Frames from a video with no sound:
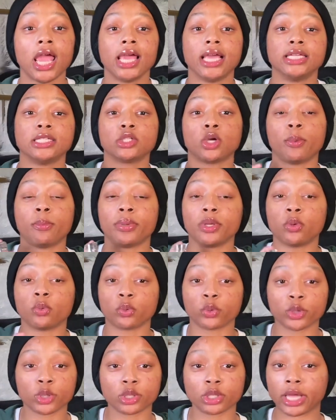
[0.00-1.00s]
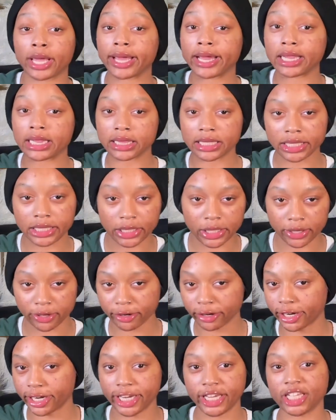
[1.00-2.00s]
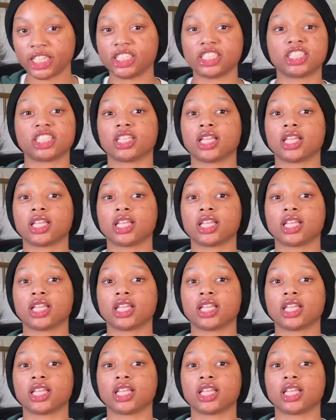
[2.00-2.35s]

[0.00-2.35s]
It's going to be real, like, clean girl-ish.